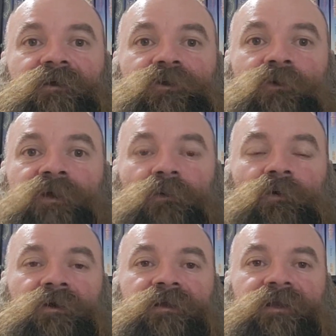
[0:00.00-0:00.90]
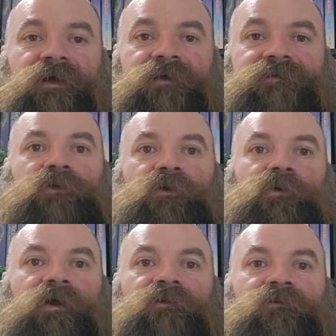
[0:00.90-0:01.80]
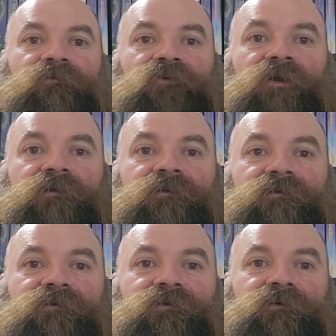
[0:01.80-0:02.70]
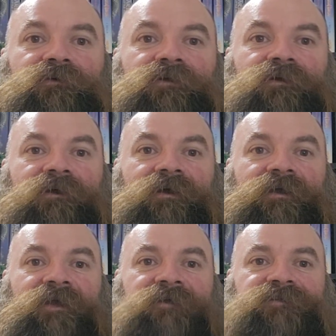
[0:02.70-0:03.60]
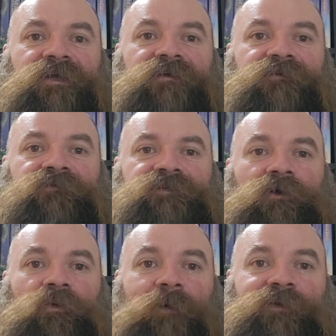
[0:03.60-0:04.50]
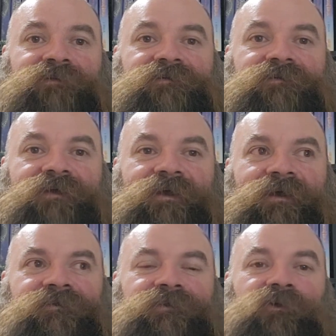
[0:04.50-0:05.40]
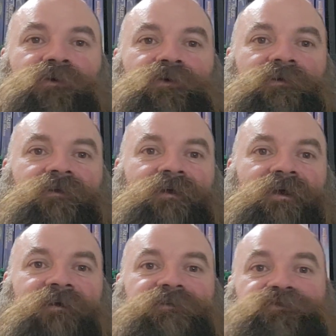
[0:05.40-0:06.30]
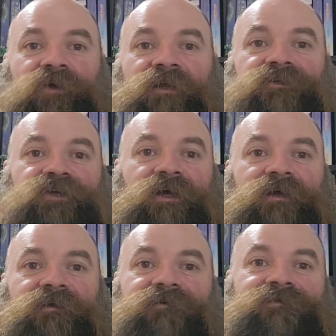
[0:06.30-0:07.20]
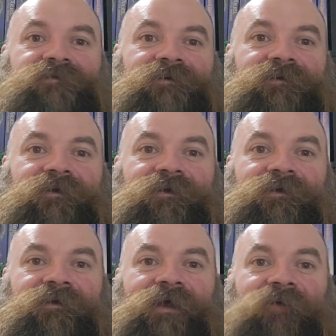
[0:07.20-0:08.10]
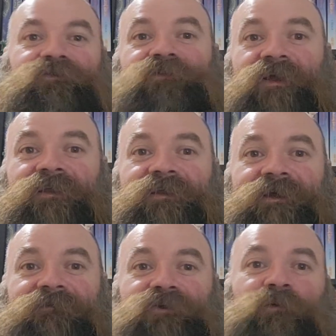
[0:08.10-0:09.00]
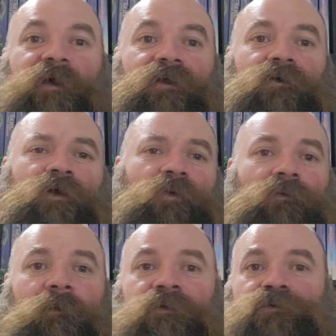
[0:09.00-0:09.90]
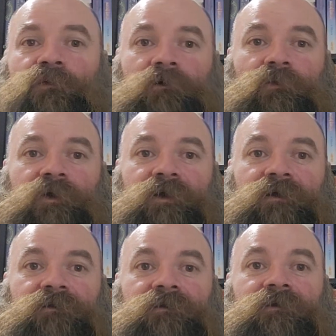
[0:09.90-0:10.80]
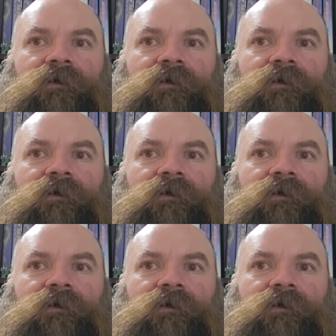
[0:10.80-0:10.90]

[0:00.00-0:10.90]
You only had one class. You and your friend could each take a different set of weapons, and so you could strategize after failing a level, go back, okay, what weapons will work well.